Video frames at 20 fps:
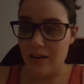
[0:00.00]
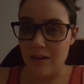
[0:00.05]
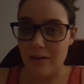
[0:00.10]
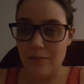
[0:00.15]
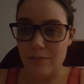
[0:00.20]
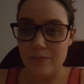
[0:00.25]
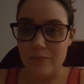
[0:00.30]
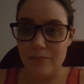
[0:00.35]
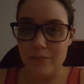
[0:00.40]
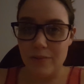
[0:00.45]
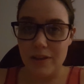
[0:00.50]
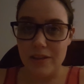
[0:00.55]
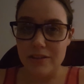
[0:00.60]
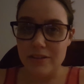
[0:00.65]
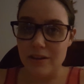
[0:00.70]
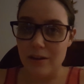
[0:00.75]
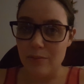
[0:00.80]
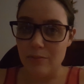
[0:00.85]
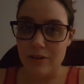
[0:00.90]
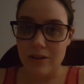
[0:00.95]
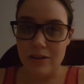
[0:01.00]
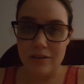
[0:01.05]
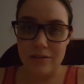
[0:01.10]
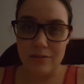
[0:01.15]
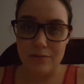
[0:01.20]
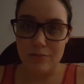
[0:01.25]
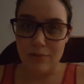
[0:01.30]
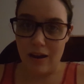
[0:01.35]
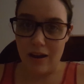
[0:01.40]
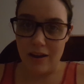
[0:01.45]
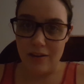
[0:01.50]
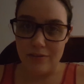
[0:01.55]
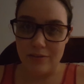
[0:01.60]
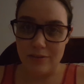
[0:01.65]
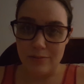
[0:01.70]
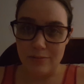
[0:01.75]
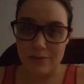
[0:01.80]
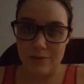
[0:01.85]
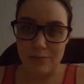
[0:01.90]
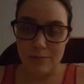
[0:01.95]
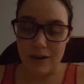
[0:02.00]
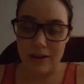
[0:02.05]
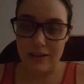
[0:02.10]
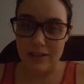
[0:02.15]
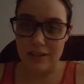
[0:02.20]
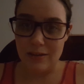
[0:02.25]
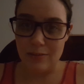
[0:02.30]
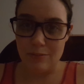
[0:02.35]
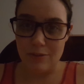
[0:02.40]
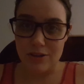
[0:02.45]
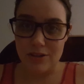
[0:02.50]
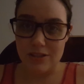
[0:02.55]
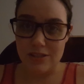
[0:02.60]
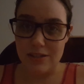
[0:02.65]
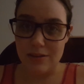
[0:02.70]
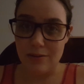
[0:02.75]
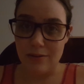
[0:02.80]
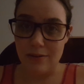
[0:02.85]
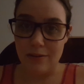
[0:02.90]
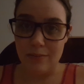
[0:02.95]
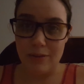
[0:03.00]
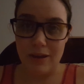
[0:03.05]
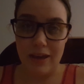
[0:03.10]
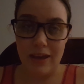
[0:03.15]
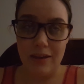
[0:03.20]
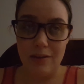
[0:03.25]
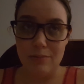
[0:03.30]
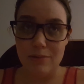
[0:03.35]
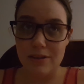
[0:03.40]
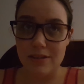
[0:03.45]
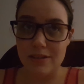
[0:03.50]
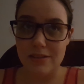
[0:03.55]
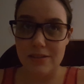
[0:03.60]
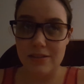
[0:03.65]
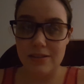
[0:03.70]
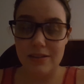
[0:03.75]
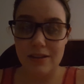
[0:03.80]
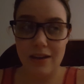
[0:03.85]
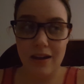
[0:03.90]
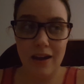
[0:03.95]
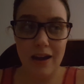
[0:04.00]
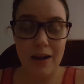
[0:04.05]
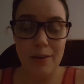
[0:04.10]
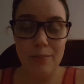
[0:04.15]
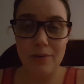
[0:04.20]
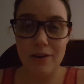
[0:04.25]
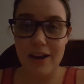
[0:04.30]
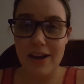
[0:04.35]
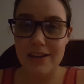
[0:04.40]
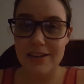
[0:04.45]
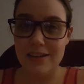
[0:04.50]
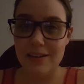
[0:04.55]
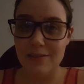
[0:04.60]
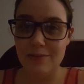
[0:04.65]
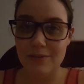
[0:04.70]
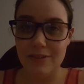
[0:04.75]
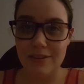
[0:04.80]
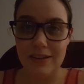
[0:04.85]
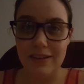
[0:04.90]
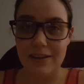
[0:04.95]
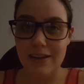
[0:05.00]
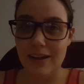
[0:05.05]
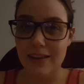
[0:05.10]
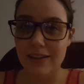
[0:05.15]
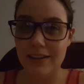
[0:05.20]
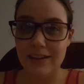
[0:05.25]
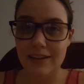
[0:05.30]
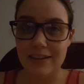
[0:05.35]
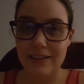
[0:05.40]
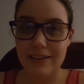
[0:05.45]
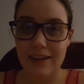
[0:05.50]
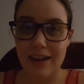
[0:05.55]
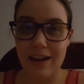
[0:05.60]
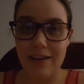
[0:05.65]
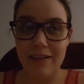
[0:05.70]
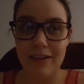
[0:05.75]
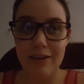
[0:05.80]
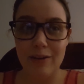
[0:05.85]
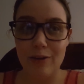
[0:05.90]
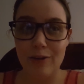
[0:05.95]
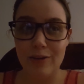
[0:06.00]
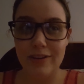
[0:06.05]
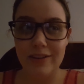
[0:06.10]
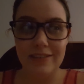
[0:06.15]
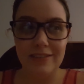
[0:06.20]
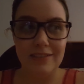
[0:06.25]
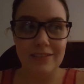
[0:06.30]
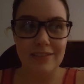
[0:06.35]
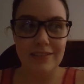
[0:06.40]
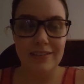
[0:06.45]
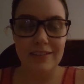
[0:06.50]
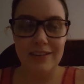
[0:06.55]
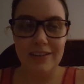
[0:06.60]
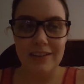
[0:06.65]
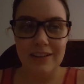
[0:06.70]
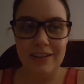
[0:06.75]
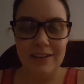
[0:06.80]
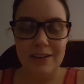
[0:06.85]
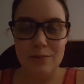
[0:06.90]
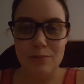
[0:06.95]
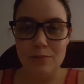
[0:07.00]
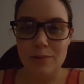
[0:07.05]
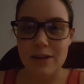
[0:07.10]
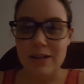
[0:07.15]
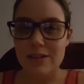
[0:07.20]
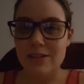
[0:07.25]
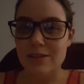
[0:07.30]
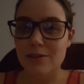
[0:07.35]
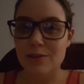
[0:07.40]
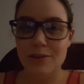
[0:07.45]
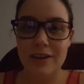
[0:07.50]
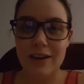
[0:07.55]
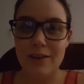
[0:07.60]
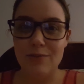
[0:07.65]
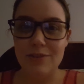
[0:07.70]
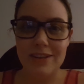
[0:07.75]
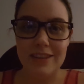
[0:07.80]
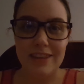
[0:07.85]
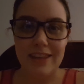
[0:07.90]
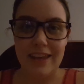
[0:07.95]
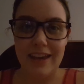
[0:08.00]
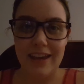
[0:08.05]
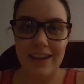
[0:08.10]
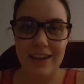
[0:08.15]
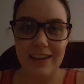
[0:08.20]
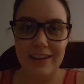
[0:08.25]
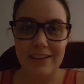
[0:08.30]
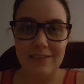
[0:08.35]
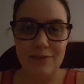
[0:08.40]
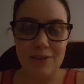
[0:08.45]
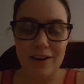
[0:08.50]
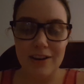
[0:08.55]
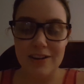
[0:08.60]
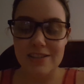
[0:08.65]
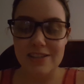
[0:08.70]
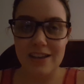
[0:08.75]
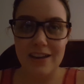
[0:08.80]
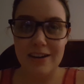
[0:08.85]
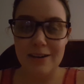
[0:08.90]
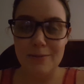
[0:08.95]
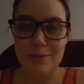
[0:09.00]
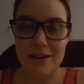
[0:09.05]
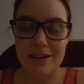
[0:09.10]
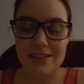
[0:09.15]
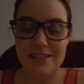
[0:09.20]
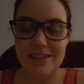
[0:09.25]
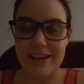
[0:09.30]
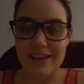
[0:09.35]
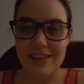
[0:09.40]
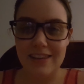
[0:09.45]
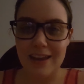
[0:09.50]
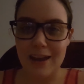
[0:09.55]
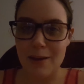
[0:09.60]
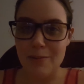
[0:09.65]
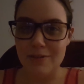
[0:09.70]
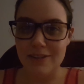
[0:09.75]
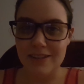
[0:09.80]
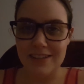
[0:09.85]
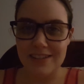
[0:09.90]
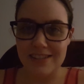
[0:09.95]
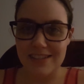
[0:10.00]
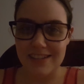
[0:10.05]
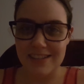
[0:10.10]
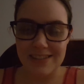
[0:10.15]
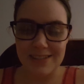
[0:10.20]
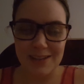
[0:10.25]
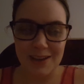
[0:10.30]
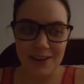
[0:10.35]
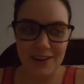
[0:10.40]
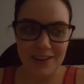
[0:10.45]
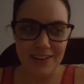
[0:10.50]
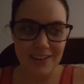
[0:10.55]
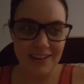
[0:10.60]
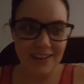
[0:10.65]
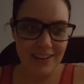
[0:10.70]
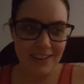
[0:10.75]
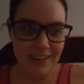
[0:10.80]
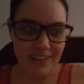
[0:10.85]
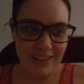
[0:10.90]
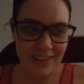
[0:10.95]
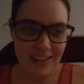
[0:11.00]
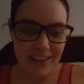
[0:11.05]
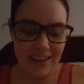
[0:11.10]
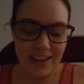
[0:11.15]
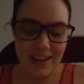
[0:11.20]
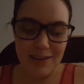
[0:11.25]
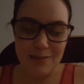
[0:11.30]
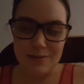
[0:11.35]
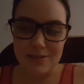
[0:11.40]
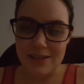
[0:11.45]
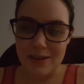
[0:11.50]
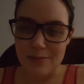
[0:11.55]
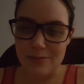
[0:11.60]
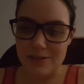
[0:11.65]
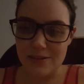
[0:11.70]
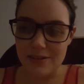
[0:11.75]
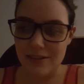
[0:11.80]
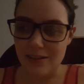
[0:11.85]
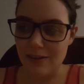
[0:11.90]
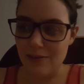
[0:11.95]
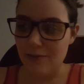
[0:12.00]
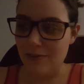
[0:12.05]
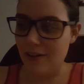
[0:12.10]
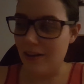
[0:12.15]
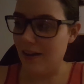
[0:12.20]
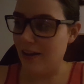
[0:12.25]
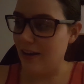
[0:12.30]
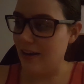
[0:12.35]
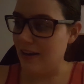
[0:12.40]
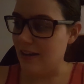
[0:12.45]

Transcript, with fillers: Um, by the time we arrived and we were waiting in the emergency room, he was hyperactive and yelling and carrying on and wanting to look at everything and very excited about seeing the ambulances. So he was absolutely fine.